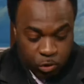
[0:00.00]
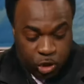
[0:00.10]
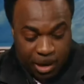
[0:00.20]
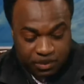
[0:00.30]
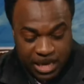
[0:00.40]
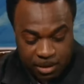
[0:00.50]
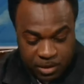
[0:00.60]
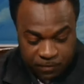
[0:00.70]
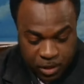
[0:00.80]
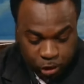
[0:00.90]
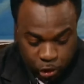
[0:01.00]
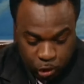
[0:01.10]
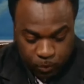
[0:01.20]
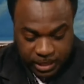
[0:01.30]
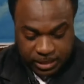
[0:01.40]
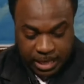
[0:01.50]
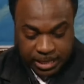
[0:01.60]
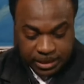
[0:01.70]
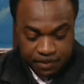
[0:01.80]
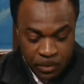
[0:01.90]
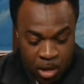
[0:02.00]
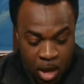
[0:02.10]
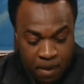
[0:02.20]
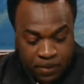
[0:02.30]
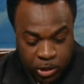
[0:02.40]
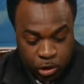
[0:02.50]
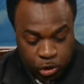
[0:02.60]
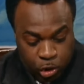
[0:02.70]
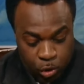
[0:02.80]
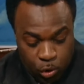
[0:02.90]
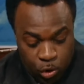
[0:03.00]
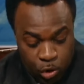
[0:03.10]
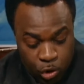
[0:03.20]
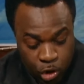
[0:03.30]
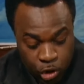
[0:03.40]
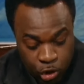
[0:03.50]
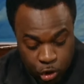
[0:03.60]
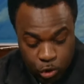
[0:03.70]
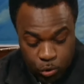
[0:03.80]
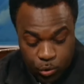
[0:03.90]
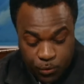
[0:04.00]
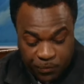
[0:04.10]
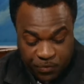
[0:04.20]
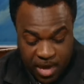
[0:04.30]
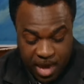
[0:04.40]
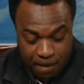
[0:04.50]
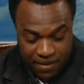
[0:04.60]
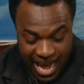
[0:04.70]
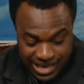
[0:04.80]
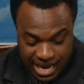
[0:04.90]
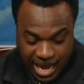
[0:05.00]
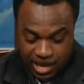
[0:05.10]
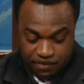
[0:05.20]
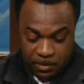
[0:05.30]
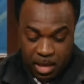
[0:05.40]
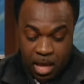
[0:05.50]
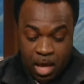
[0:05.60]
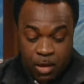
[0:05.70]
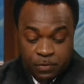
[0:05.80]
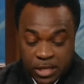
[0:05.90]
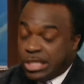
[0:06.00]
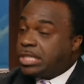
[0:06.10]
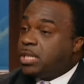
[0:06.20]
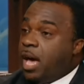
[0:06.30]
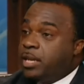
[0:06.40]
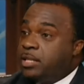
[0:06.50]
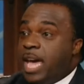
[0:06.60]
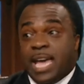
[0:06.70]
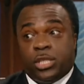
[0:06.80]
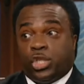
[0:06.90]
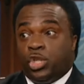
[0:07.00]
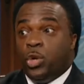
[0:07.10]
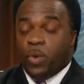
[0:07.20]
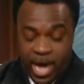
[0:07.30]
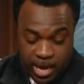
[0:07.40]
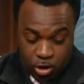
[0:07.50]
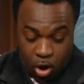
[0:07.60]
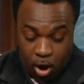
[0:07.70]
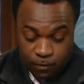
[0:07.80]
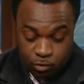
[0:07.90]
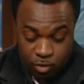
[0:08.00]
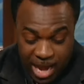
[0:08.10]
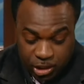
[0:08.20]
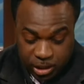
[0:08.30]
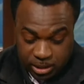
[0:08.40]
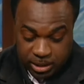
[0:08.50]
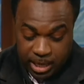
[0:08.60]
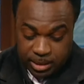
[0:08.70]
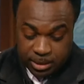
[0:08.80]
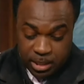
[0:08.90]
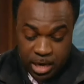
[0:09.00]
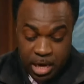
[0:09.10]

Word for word: you jump down to verse 2, it says, But to you who fear my name, the sun, the S U N, of righteousness